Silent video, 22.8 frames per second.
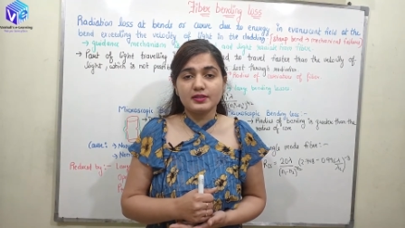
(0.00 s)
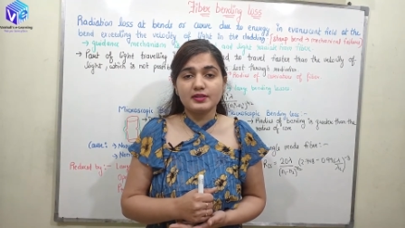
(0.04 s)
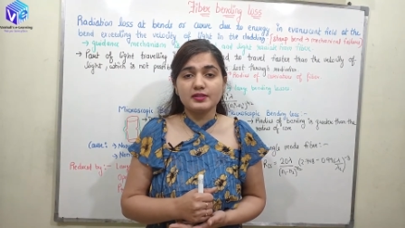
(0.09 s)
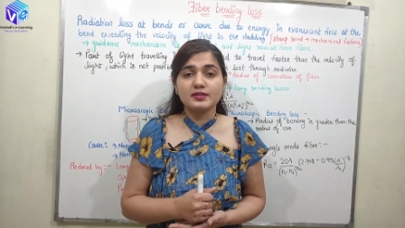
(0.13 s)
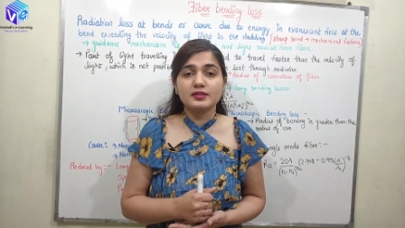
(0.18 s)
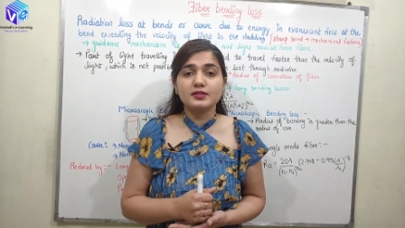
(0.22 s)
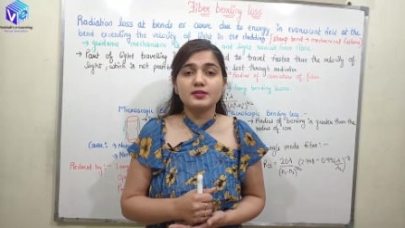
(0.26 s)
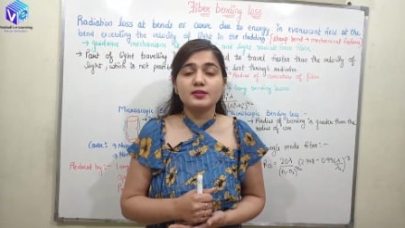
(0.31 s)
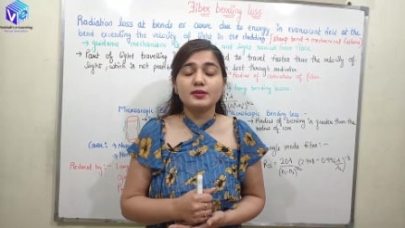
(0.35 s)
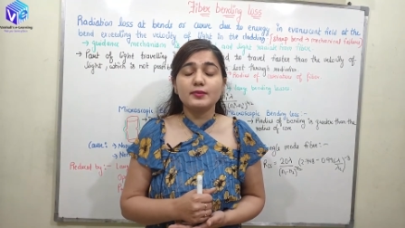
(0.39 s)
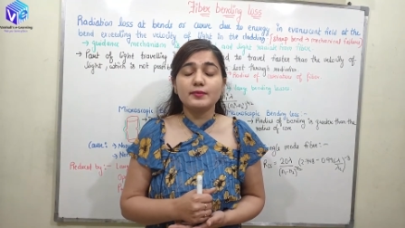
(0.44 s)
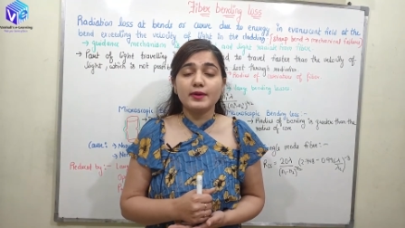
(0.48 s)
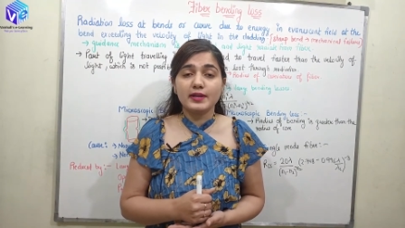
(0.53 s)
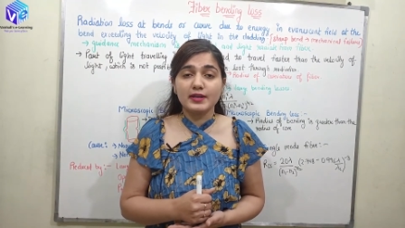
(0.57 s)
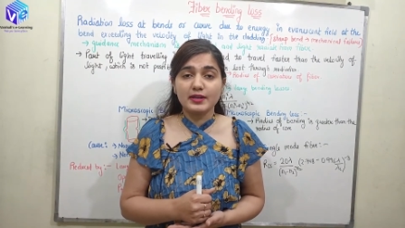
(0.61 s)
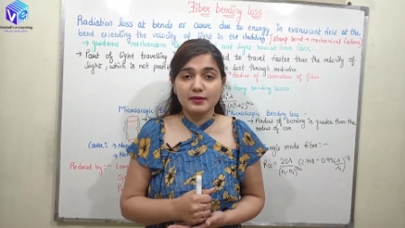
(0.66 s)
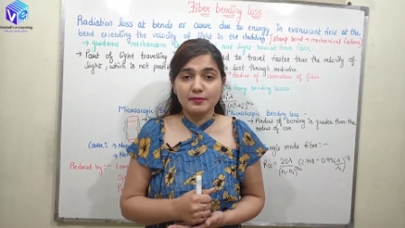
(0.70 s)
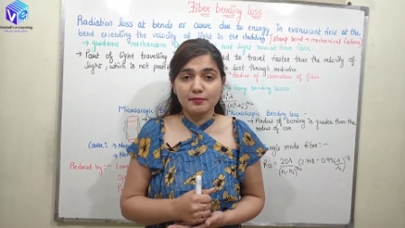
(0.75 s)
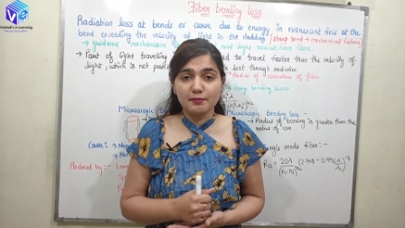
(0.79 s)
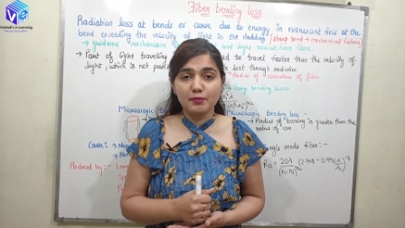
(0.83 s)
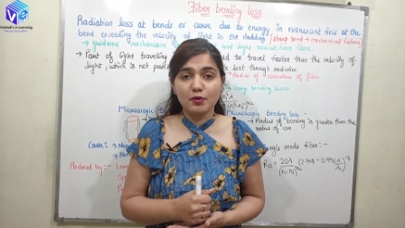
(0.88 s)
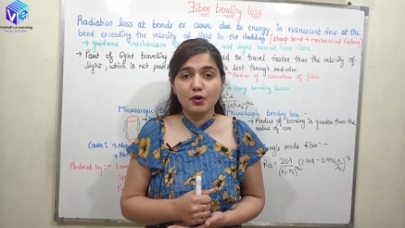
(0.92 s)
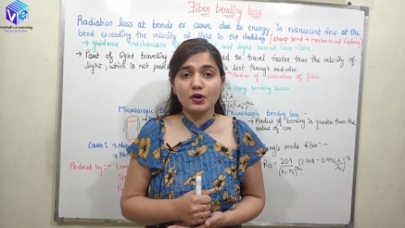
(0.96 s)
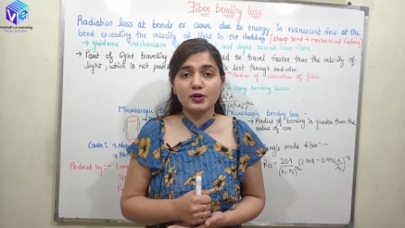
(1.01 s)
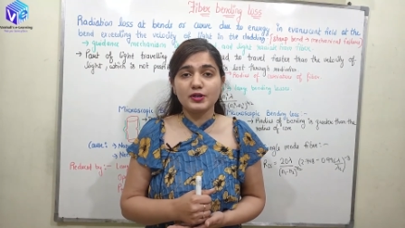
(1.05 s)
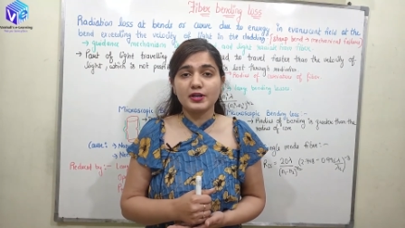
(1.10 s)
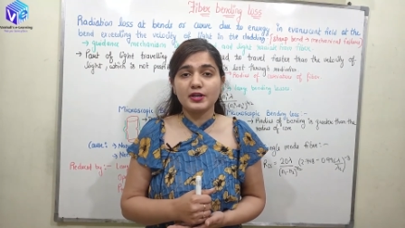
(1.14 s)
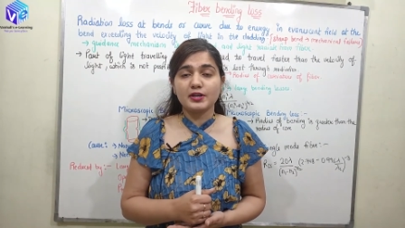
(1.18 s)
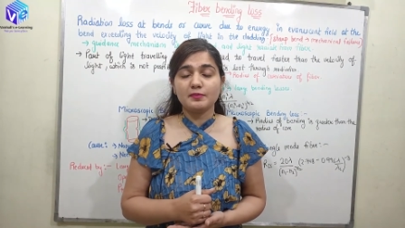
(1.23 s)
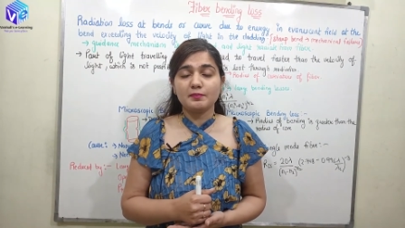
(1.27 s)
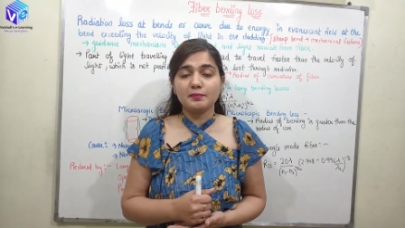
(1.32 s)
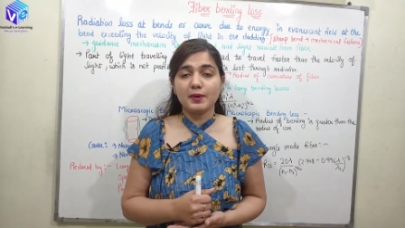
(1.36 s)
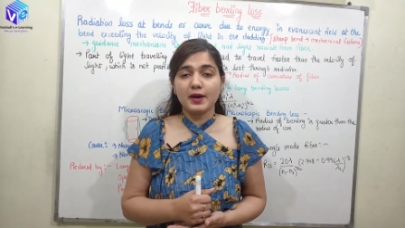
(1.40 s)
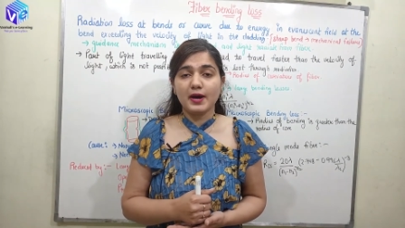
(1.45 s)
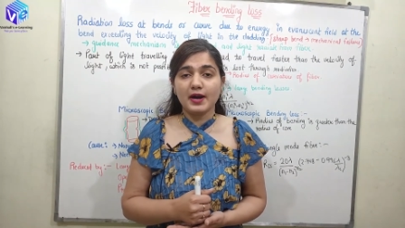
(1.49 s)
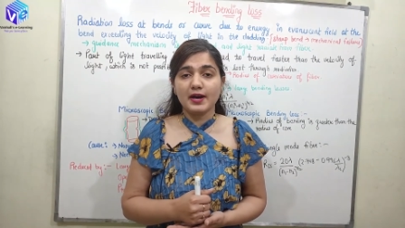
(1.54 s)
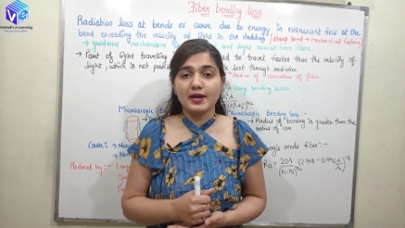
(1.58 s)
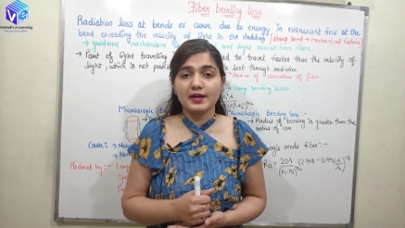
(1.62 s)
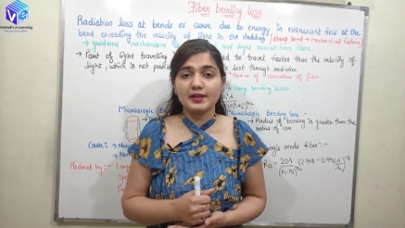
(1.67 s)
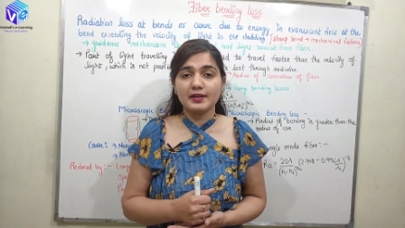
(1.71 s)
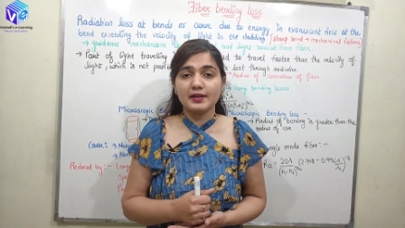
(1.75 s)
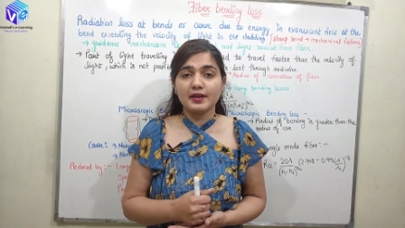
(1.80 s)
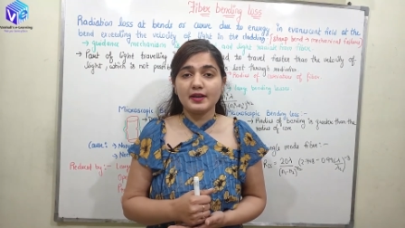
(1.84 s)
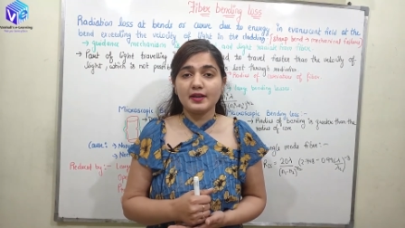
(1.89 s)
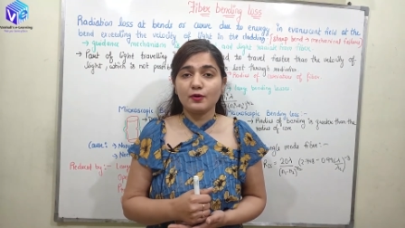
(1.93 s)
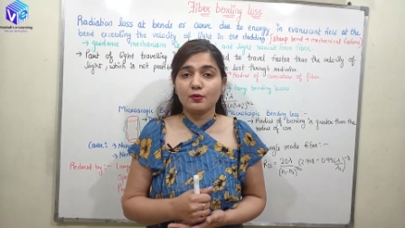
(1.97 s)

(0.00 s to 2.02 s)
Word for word: This is a very important part